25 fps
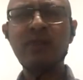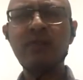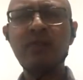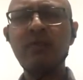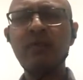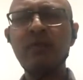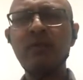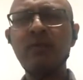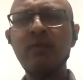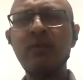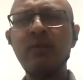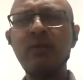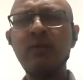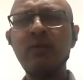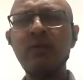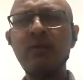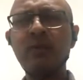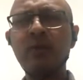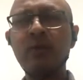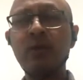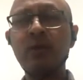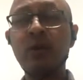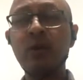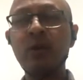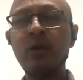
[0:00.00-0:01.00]
susceptible
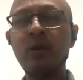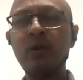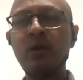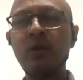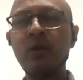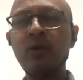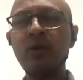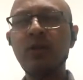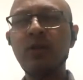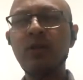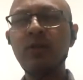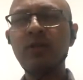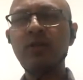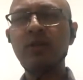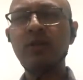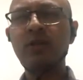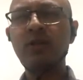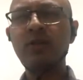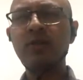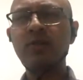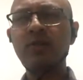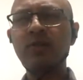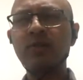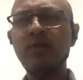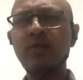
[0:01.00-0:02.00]
to concocting
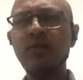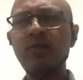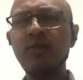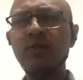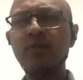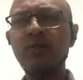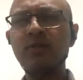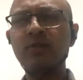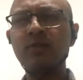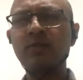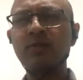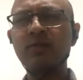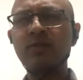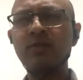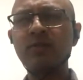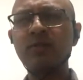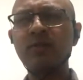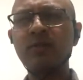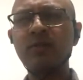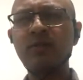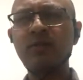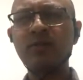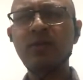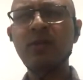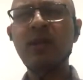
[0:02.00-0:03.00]
things.
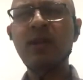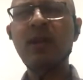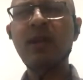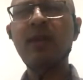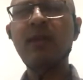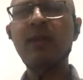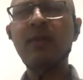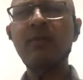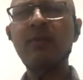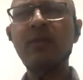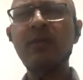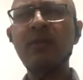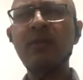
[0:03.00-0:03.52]
So kindly